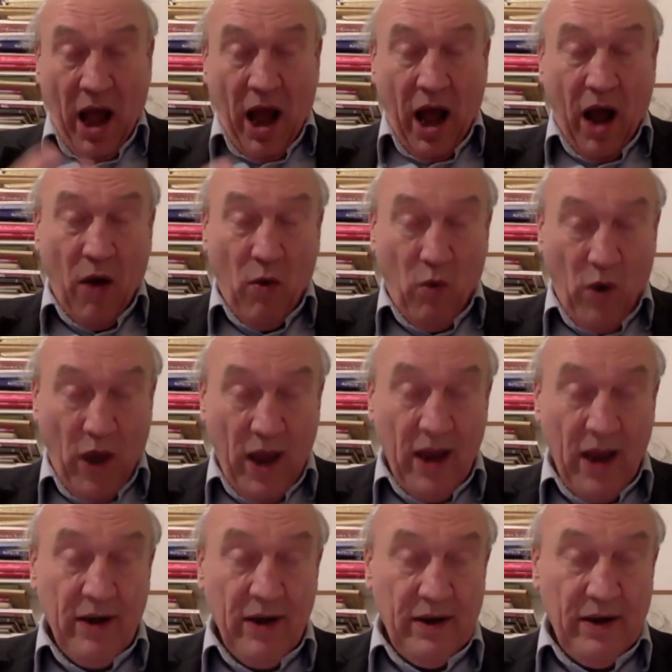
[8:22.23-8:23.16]

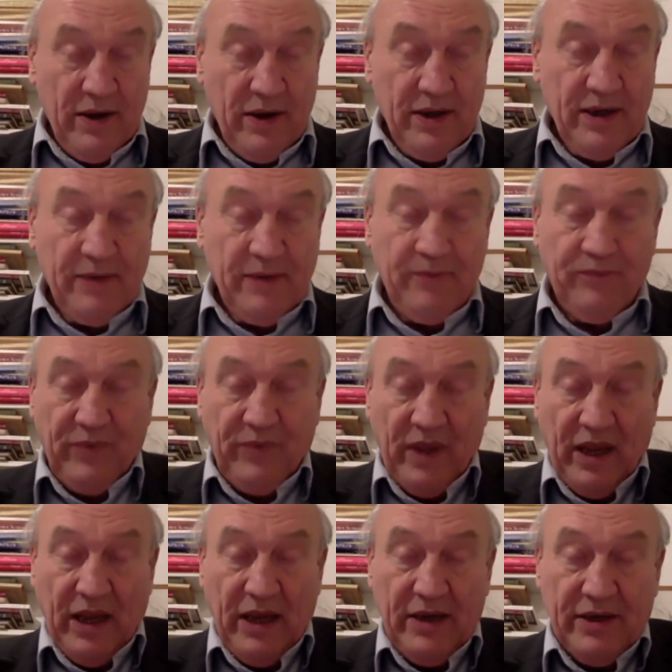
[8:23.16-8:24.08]
awareness
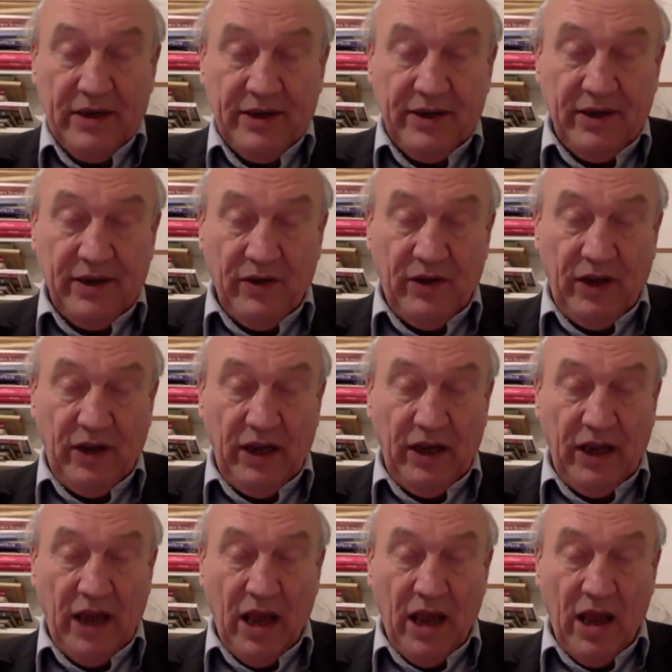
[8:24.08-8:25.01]
is the